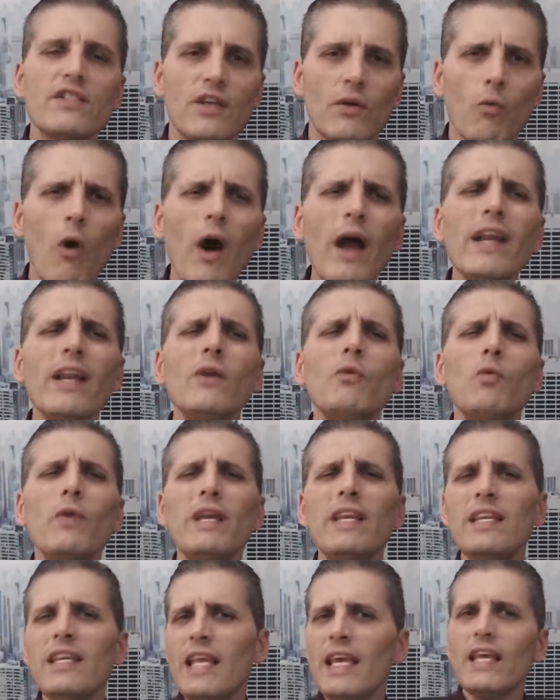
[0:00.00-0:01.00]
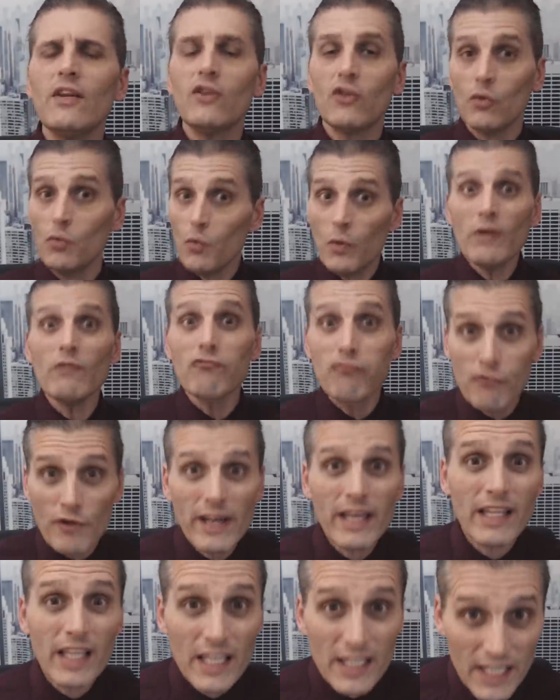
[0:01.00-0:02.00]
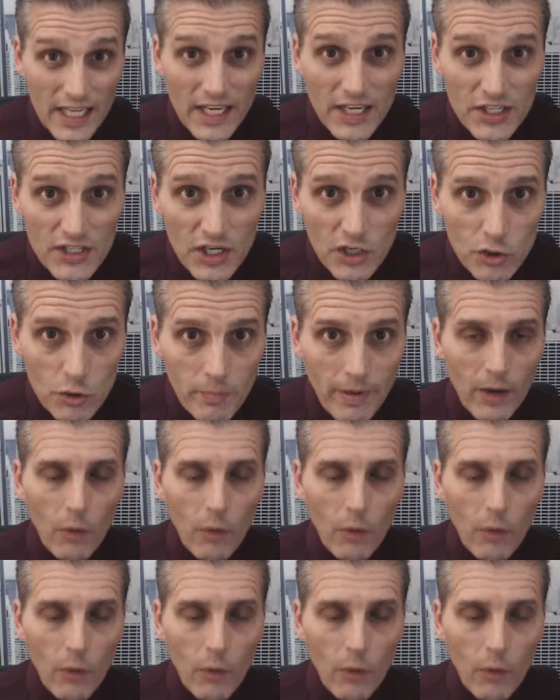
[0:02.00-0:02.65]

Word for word: Why did we need, did we really need a central bank?